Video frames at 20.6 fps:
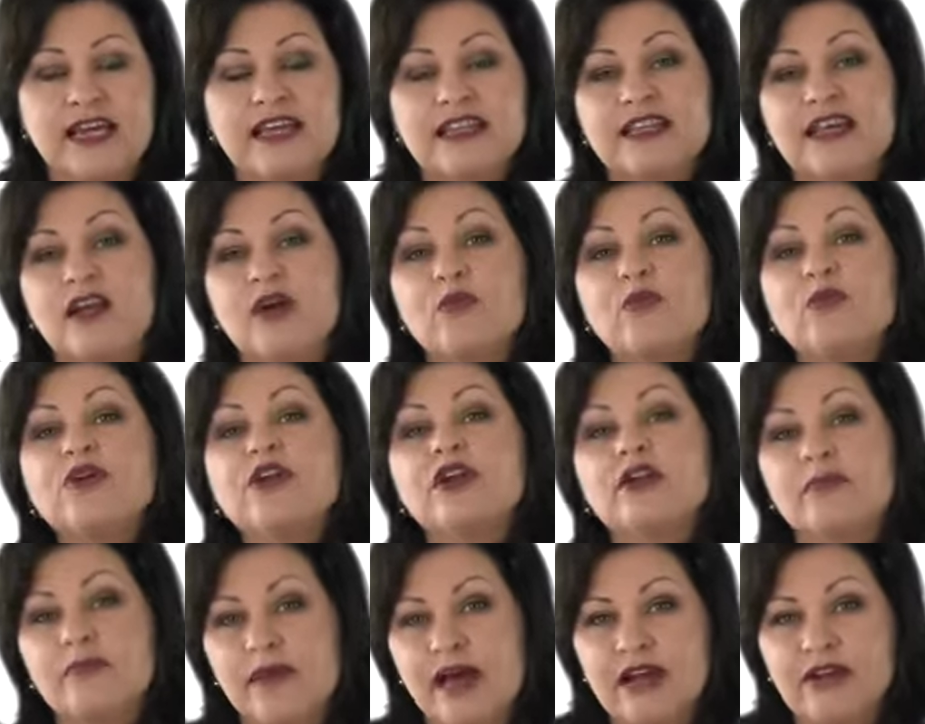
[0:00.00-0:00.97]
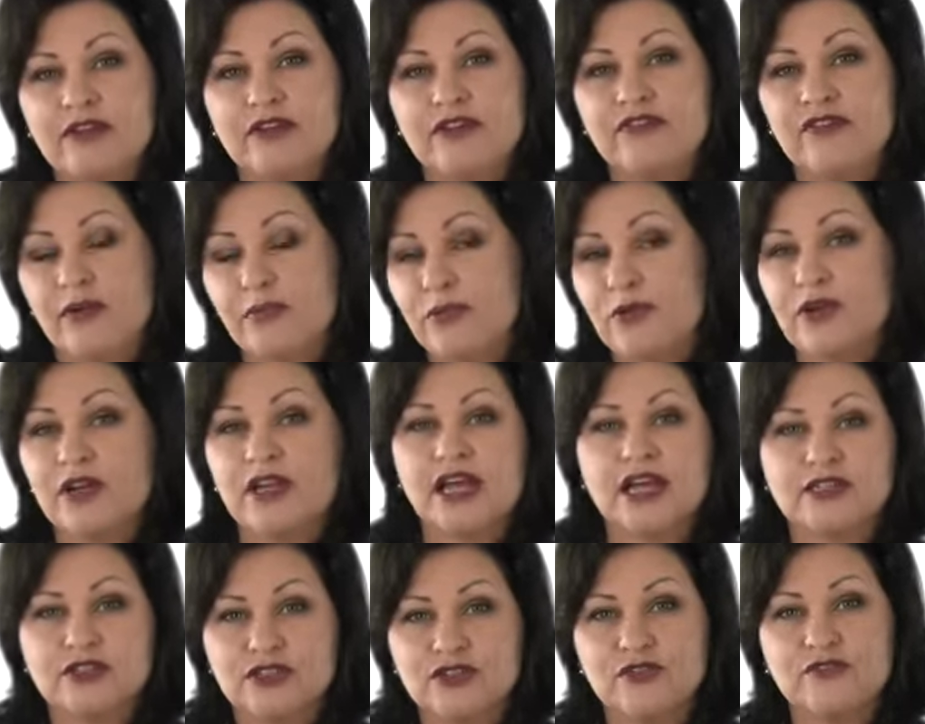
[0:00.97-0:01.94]
that it wouldn't matter if I put
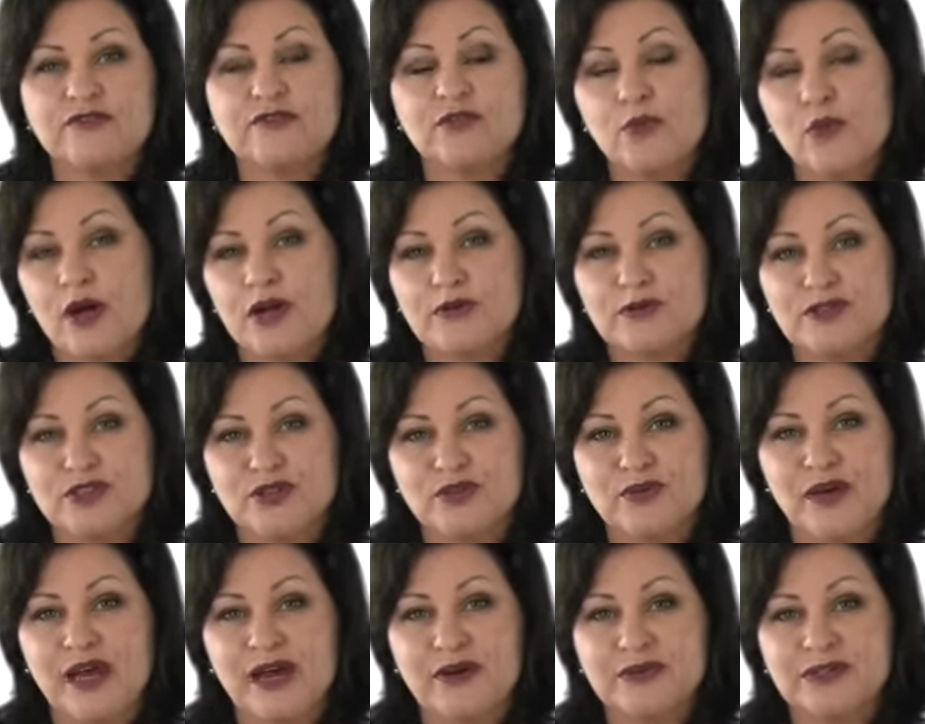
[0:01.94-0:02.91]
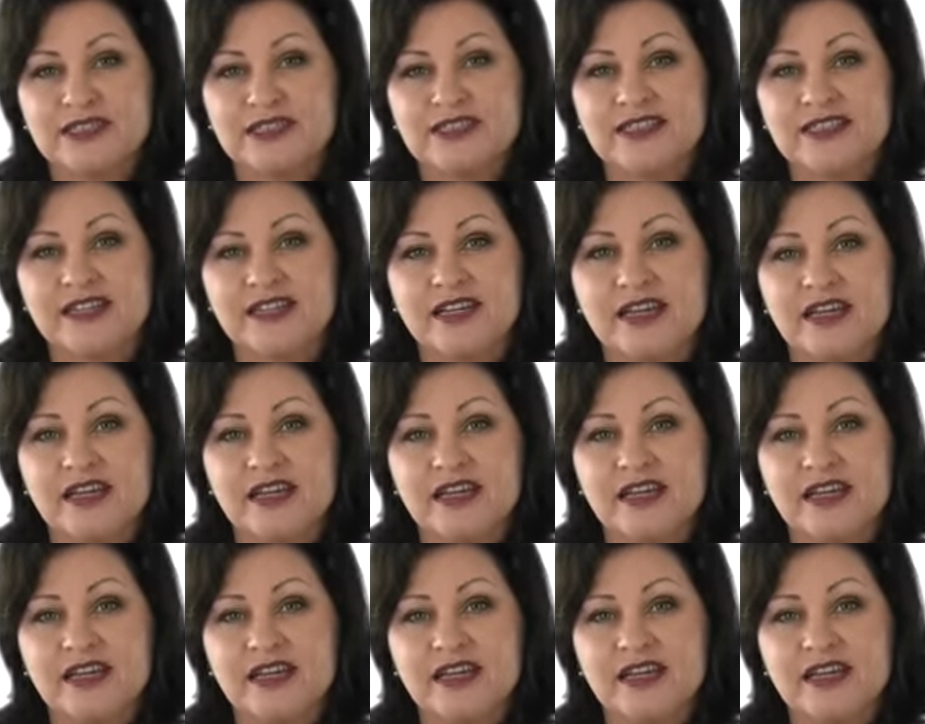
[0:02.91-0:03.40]
lunch off for 1 or 2 hours,